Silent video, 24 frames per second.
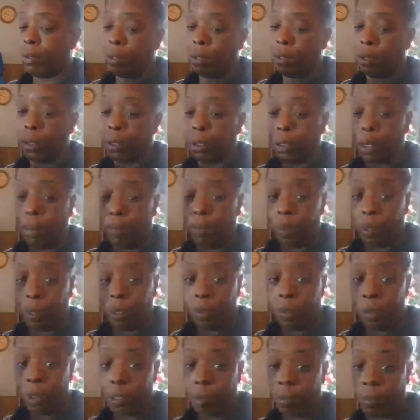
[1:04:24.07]
Is just I'm gonna
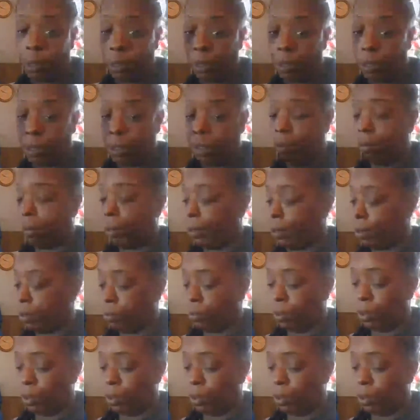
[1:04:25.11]
quit smoking cigarettes.